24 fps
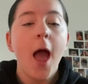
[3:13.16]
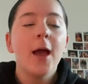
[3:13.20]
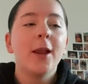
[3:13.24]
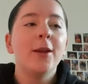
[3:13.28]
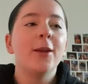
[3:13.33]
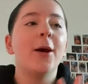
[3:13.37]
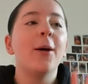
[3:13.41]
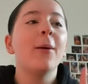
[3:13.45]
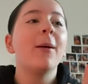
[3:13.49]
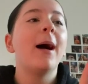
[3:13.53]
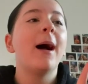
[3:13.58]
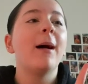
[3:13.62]

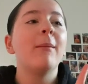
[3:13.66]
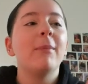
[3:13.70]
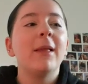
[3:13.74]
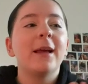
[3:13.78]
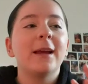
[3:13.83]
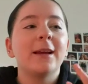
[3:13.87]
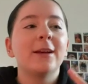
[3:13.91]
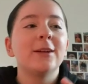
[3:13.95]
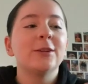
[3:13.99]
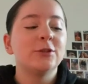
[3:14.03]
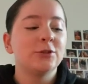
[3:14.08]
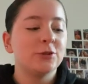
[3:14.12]
no i'm
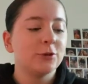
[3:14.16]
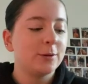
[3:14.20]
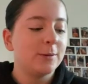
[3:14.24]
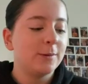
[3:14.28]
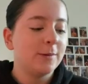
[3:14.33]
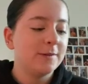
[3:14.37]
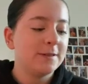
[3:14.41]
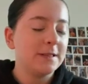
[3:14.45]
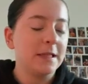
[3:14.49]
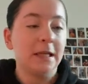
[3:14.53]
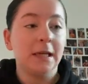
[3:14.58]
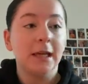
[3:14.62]
like I struggle
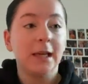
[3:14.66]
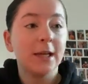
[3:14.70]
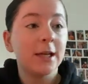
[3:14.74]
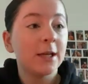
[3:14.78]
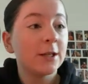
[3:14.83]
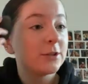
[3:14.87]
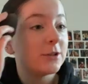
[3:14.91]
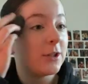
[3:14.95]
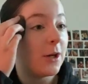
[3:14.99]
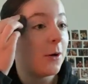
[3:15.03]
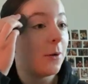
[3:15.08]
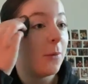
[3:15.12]
with singing
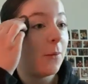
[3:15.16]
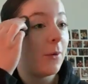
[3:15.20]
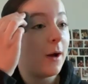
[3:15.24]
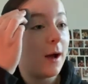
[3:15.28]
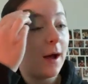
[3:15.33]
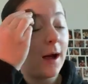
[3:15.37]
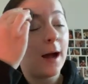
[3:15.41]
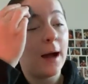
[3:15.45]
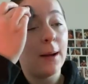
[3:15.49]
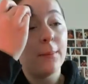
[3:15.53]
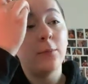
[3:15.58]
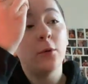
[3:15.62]
so
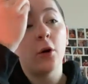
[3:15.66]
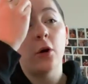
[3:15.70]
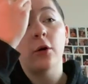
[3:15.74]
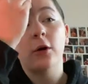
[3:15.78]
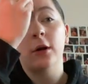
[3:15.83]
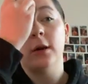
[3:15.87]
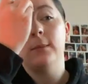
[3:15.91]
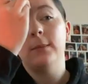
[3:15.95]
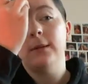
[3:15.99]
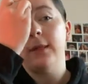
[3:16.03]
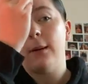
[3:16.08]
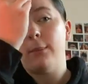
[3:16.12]
i'm not
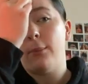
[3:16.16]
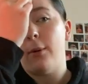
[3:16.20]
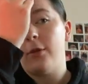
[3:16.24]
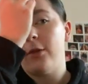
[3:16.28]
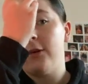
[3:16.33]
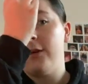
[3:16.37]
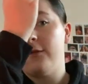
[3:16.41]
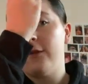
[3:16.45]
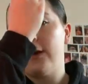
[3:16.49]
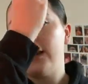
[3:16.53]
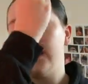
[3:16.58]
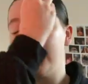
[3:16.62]
going to be that
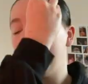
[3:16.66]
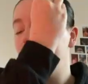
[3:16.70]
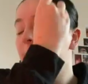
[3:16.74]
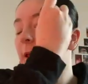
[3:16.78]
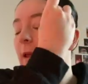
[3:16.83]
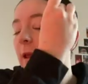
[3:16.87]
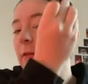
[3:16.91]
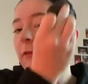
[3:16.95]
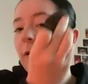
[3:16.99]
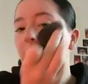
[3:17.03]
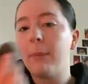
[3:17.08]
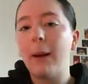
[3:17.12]
bothered if i like
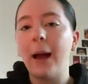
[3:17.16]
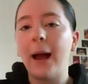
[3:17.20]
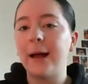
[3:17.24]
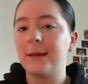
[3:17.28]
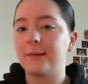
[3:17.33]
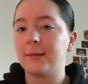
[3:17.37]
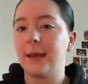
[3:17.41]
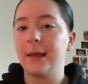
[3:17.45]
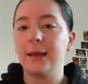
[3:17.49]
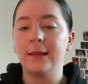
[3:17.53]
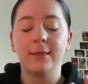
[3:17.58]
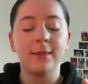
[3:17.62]
if i
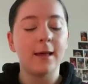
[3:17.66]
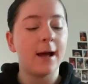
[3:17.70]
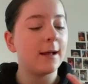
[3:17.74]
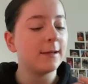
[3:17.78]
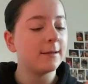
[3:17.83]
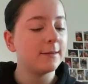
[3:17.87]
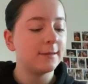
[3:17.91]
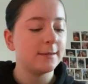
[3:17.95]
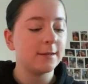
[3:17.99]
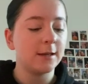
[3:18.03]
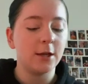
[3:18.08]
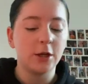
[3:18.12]
pass like
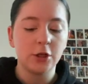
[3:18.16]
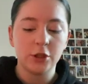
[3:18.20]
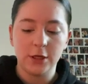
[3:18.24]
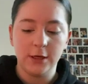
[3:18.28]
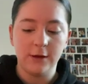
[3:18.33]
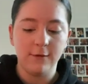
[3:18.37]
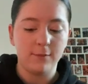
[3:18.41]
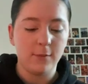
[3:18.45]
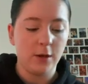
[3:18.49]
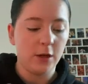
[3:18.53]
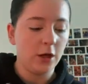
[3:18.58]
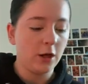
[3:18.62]
that's an
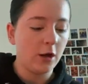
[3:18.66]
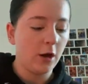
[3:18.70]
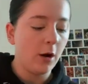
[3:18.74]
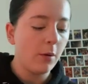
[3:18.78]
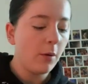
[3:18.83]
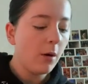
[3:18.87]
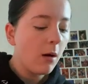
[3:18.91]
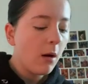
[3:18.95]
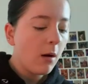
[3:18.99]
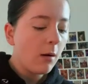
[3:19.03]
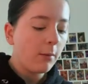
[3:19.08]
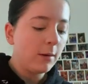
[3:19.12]
achievement you
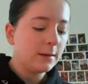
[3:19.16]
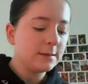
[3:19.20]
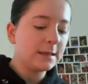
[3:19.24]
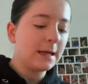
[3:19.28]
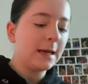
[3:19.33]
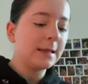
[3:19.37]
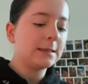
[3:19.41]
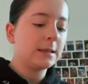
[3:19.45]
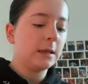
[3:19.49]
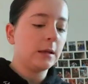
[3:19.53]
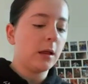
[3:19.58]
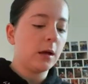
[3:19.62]
know whereas
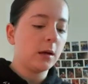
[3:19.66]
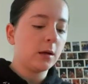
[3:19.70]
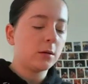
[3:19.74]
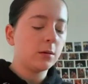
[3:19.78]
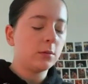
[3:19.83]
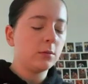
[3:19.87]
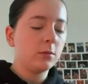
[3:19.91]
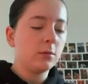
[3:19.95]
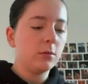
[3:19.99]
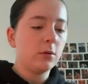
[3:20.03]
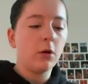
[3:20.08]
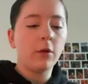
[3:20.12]
acting like
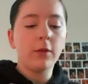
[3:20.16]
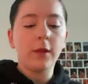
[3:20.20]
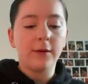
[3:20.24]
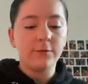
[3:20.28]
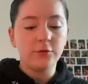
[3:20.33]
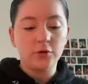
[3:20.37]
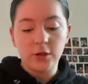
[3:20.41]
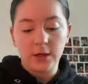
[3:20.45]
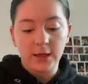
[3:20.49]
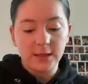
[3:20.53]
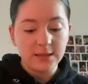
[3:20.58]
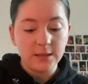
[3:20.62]
not that i've
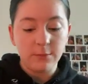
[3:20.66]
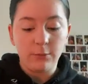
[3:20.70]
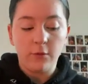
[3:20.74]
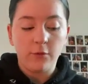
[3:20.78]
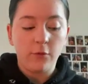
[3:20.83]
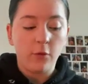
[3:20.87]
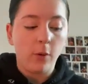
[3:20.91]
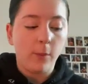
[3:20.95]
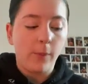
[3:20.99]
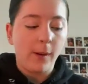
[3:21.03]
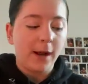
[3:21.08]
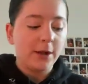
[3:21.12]
done acting
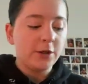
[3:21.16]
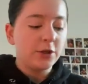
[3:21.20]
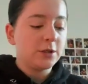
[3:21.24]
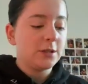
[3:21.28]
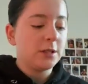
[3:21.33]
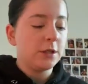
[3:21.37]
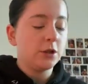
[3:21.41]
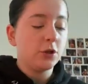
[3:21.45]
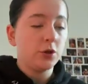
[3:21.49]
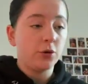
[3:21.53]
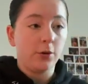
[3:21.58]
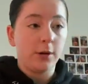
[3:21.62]
before but i just
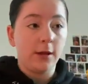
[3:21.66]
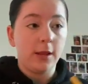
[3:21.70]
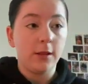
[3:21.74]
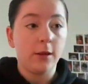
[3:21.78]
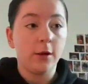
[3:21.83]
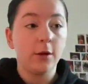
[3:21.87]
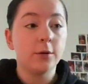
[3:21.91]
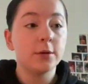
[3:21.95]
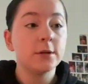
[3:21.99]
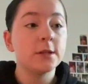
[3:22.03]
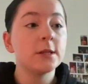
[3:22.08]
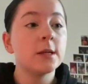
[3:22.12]
enjoy it
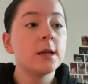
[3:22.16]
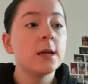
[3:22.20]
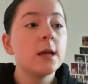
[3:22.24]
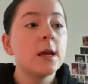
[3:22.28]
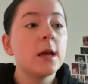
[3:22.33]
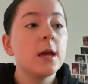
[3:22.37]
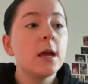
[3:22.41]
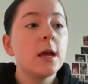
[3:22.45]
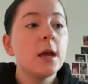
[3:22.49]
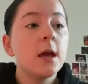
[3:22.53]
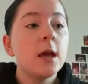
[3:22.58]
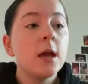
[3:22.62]
loads
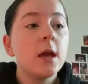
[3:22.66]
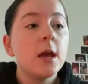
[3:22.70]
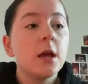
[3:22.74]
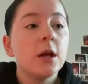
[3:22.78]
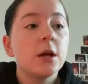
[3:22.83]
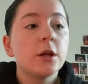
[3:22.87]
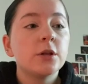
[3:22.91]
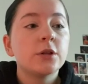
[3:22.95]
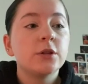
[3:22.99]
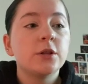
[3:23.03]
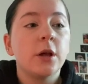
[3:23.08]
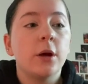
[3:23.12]

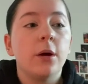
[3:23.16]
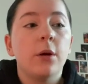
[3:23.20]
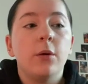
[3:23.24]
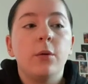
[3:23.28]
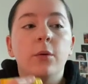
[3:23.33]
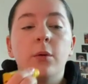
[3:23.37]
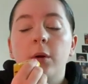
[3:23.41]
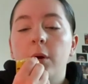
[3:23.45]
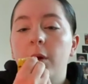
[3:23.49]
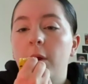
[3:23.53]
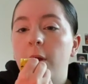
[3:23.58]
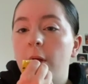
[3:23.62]

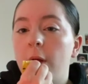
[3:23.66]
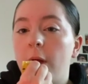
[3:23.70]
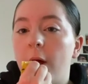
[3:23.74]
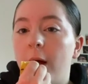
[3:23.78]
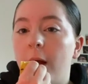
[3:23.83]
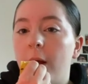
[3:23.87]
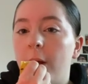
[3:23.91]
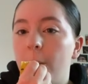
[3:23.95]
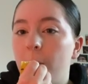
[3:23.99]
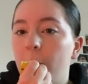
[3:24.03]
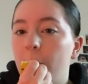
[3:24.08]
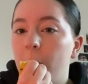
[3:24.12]
so
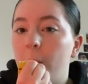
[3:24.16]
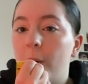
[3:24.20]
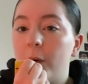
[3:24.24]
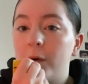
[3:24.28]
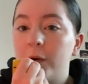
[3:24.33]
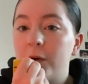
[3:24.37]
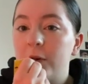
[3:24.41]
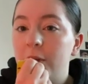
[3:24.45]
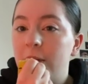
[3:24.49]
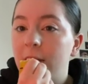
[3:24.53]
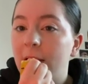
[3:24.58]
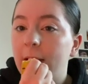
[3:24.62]
i will
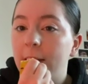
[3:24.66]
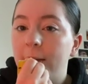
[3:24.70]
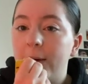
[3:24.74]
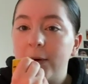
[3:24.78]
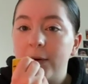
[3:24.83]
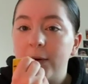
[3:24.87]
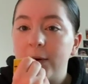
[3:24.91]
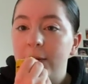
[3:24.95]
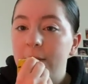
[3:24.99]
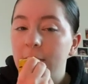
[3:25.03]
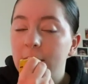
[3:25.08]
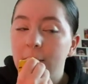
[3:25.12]
want to get a
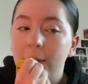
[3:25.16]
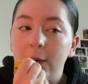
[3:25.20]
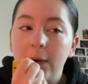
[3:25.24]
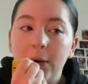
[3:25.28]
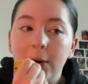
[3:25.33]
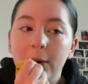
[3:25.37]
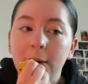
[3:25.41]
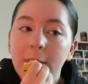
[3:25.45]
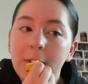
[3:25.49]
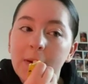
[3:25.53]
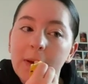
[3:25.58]
good score